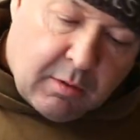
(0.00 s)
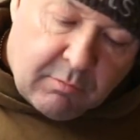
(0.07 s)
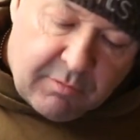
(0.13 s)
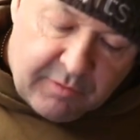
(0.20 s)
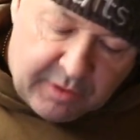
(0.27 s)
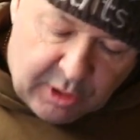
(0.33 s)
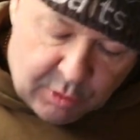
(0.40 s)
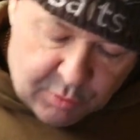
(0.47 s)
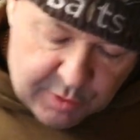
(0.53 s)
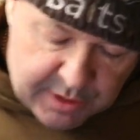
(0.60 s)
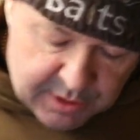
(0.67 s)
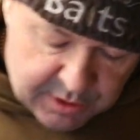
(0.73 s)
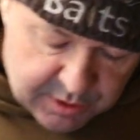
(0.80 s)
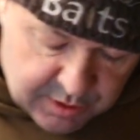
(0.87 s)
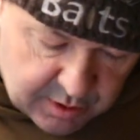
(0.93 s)
We've
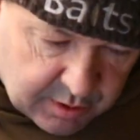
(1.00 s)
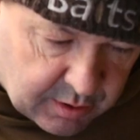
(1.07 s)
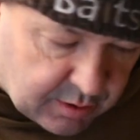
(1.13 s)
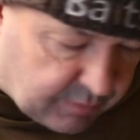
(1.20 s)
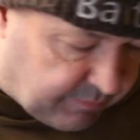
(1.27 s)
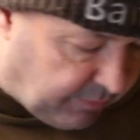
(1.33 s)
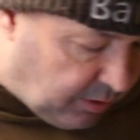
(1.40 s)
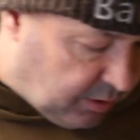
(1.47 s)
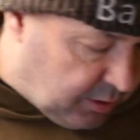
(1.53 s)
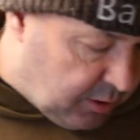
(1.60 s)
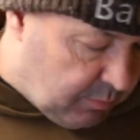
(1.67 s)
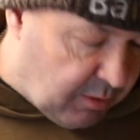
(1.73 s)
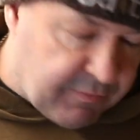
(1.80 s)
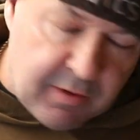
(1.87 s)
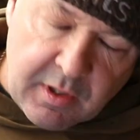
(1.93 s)
increased the
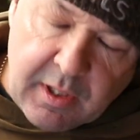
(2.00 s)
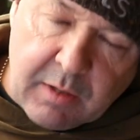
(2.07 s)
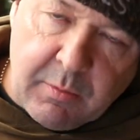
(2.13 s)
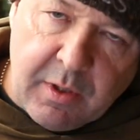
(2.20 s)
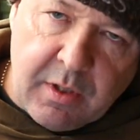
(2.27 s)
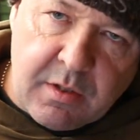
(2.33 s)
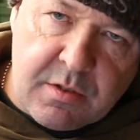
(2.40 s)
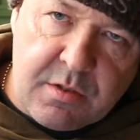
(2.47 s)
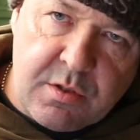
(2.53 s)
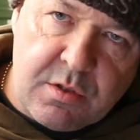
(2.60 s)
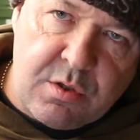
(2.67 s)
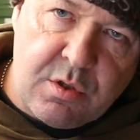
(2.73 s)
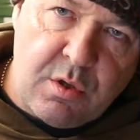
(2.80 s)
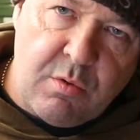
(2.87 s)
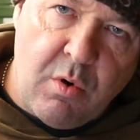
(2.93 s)
volume of the liquid to
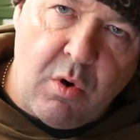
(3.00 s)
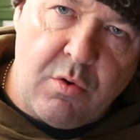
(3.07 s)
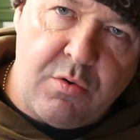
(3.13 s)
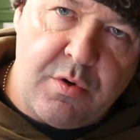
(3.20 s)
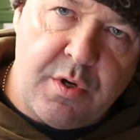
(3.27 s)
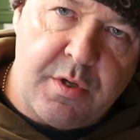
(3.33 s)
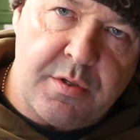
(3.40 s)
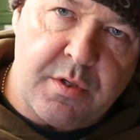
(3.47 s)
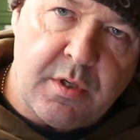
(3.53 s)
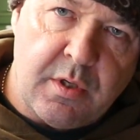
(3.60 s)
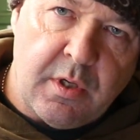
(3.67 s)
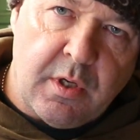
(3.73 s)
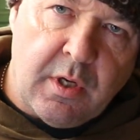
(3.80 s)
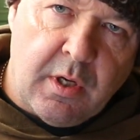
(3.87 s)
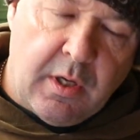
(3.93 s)

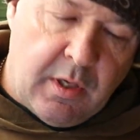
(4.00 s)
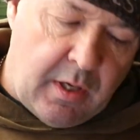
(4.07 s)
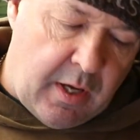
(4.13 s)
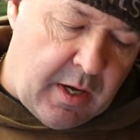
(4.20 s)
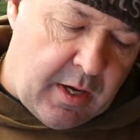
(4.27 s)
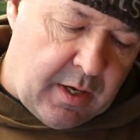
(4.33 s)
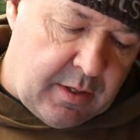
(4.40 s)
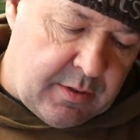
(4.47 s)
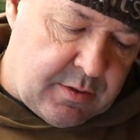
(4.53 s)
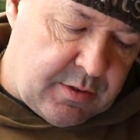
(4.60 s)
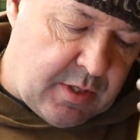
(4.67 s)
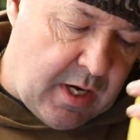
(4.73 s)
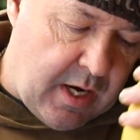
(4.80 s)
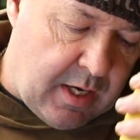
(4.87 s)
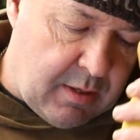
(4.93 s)

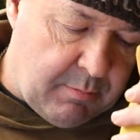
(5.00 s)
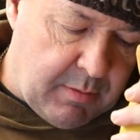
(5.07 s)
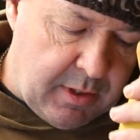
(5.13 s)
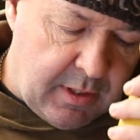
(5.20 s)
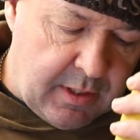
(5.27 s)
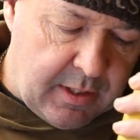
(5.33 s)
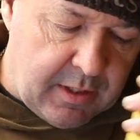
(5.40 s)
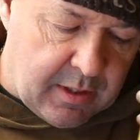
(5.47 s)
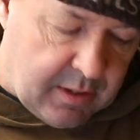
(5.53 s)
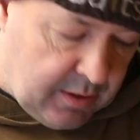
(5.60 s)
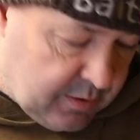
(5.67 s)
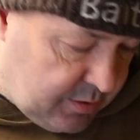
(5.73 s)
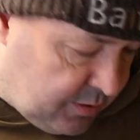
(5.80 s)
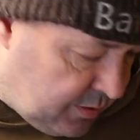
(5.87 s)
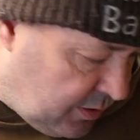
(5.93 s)
210
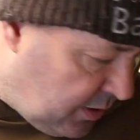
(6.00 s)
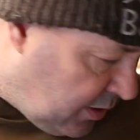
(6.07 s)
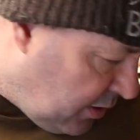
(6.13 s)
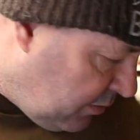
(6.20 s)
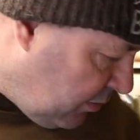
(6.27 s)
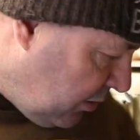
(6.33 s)
millilitres, and